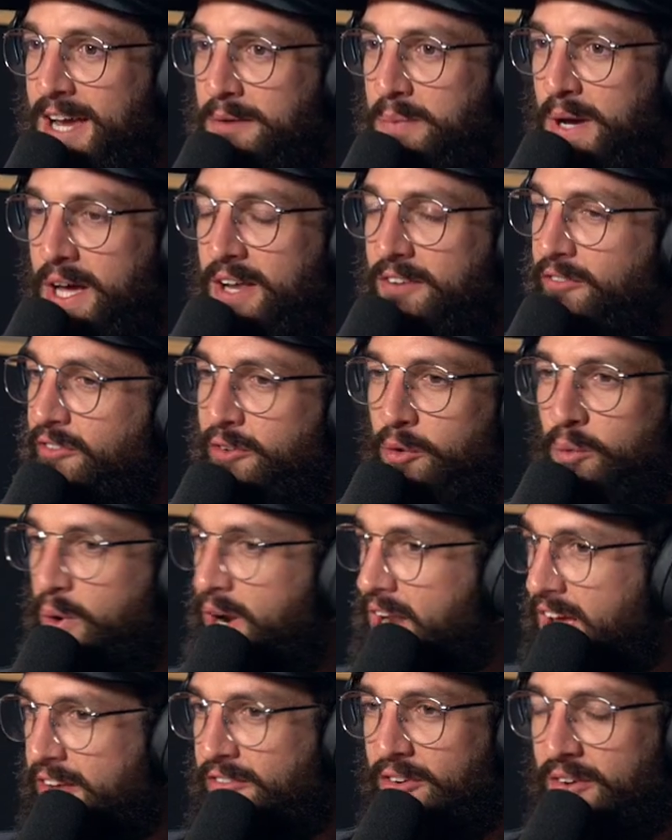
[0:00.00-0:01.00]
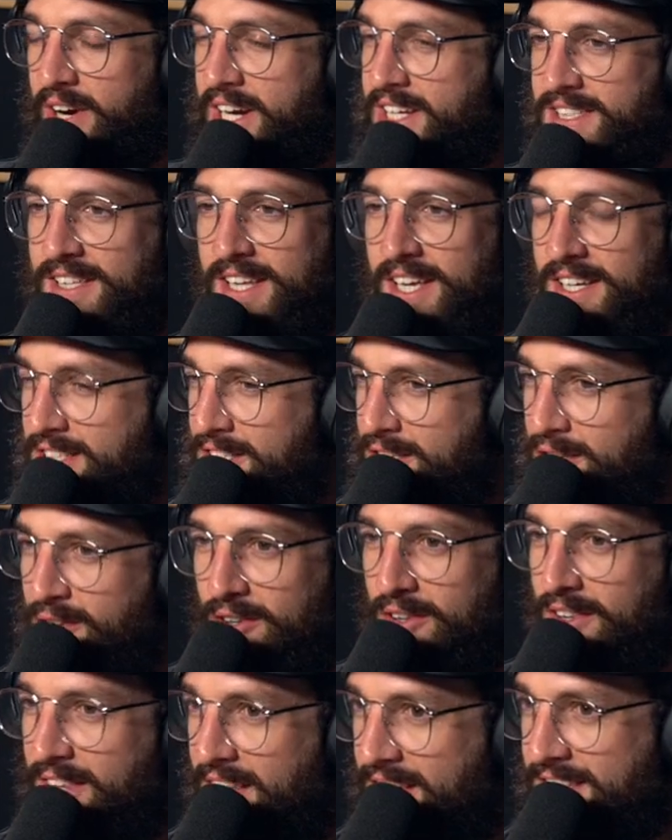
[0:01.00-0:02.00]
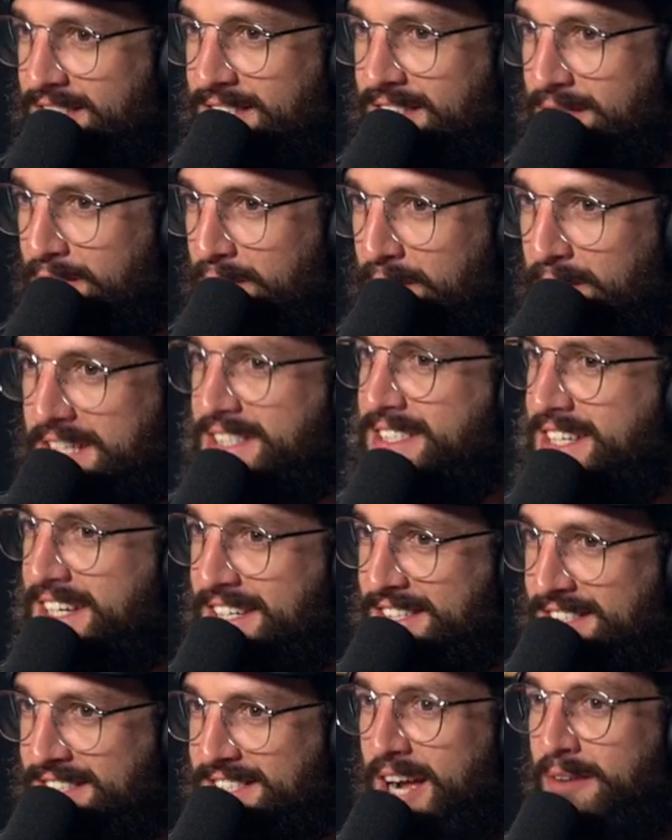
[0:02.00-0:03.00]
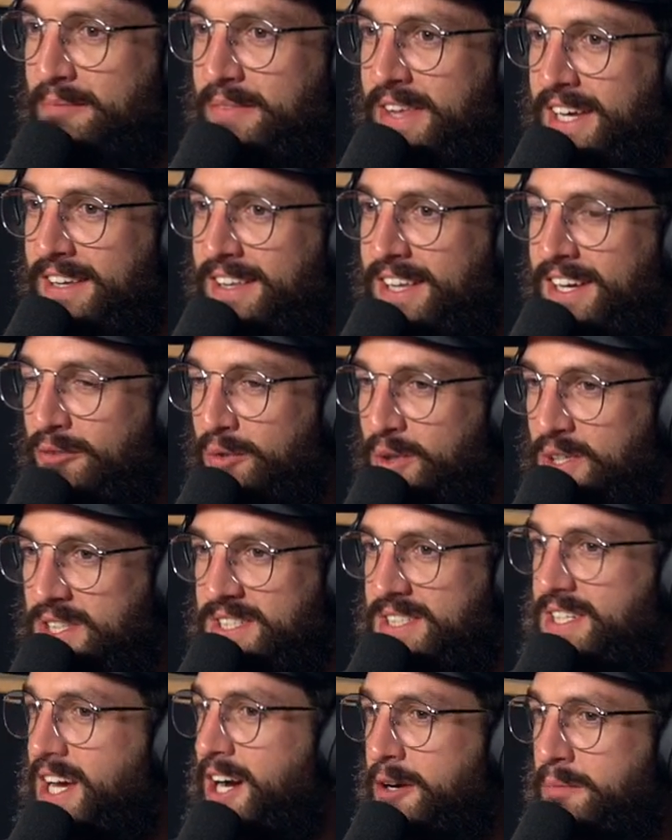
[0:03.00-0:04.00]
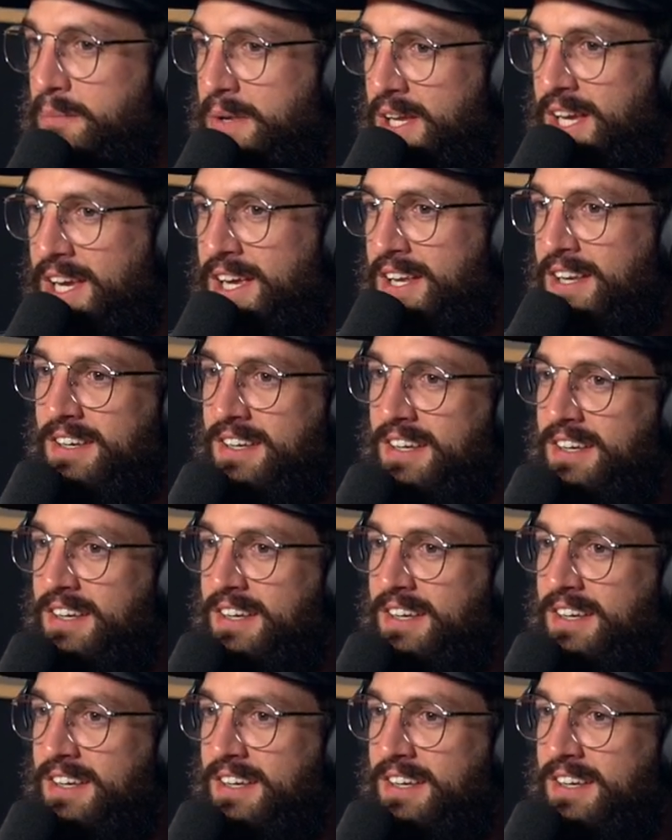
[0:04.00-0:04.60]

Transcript: But for whatever reason, they're just, there's missing something that would suck me in.